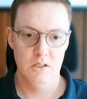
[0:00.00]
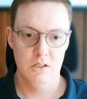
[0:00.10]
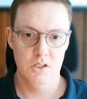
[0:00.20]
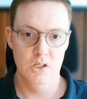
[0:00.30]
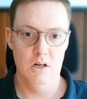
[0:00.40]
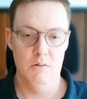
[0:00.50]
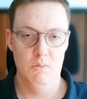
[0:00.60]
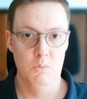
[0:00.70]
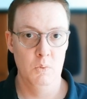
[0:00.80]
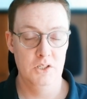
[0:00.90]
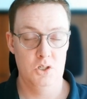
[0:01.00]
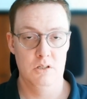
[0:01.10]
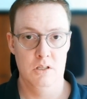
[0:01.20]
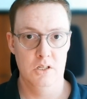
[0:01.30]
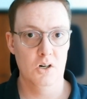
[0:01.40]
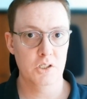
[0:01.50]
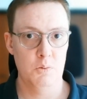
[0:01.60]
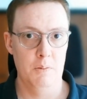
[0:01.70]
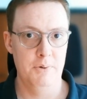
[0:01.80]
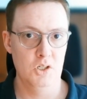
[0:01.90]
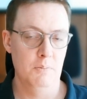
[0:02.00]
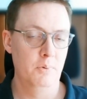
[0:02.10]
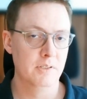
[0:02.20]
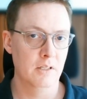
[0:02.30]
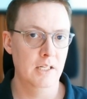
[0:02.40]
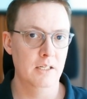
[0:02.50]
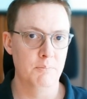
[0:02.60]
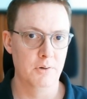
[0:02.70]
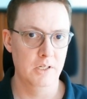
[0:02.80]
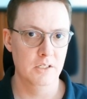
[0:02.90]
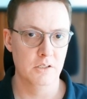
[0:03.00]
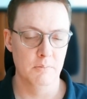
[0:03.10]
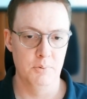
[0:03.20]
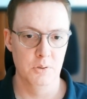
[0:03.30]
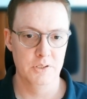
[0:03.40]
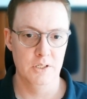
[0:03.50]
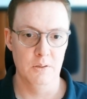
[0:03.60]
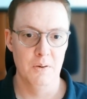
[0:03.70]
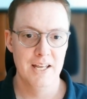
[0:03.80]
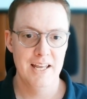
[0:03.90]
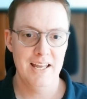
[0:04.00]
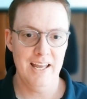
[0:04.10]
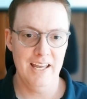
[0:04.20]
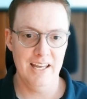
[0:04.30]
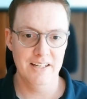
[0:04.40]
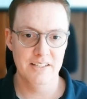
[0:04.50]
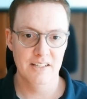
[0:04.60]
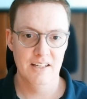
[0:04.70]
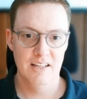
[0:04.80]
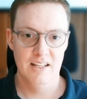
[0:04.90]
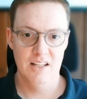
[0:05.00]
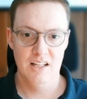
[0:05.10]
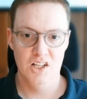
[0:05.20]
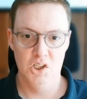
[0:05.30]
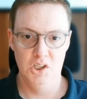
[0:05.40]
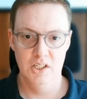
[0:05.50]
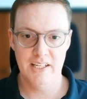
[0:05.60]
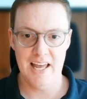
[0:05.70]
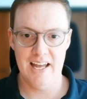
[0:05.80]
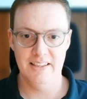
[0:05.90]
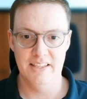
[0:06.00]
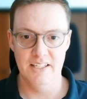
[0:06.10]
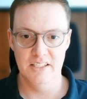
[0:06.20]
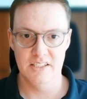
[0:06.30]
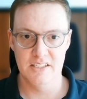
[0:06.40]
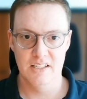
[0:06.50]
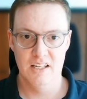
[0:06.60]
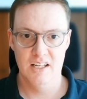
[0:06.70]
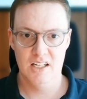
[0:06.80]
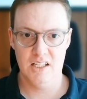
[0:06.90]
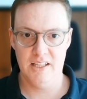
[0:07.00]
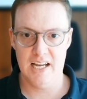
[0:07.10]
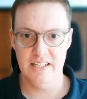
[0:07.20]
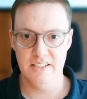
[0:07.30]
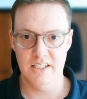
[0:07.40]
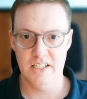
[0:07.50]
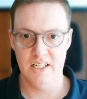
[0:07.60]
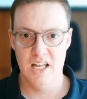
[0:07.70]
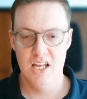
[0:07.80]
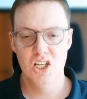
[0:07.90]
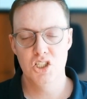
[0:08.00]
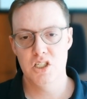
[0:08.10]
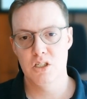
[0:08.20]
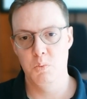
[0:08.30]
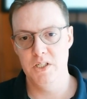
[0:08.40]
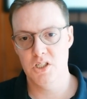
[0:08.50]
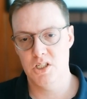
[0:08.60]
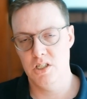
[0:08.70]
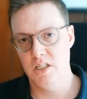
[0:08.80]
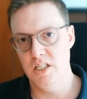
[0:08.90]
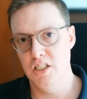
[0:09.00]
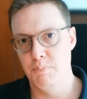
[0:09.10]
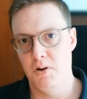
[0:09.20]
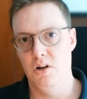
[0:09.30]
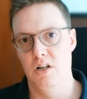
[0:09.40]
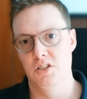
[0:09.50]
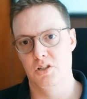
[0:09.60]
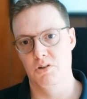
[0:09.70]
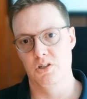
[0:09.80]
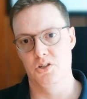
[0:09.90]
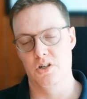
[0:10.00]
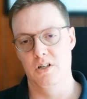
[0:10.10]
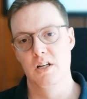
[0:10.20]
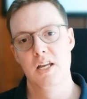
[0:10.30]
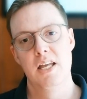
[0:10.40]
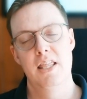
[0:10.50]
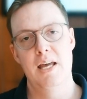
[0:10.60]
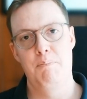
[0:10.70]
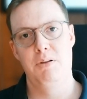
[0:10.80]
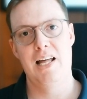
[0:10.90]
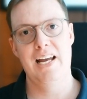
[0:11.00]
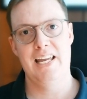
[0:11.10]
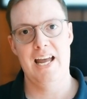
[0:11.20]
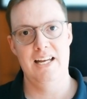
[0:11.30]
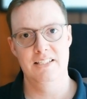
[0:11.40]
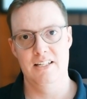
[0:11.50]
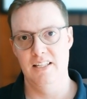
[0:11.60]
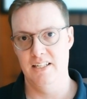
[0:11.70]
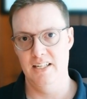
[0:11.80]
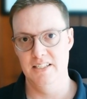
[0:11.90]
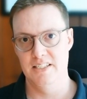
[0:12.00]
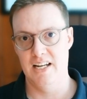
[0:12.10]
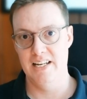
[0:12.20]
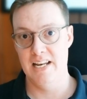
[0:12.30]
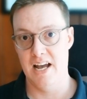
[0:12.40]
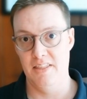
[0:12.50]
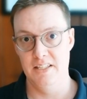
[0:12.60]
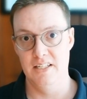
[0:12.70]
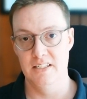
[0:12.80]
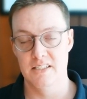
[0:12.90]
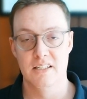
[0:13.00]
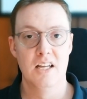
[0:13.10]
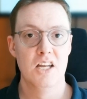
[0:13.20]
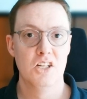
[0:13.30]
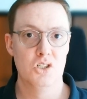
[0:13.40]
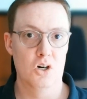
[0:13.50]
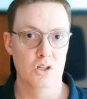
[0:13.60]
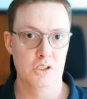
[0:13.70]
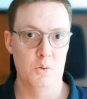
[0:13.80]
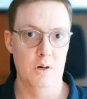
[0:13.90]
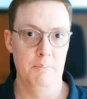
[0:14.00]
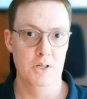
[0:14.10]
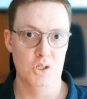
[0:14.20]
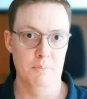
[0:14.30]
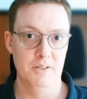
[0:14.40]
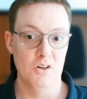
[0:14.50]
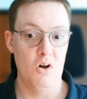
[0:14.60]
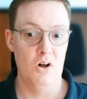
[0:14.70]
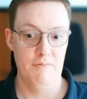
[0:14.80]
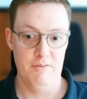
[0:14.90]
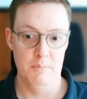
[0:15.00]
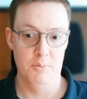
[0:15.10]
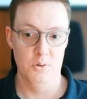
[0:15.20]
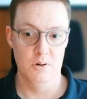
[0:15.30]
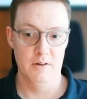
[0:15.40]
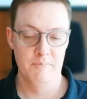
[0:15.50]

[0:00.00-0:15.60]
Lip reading: you know, which the dark square bishop was lending pretty good support to. And look at this classic Swiss cheese pawn structure that black has on the king side now that this dark square bishop is off the board.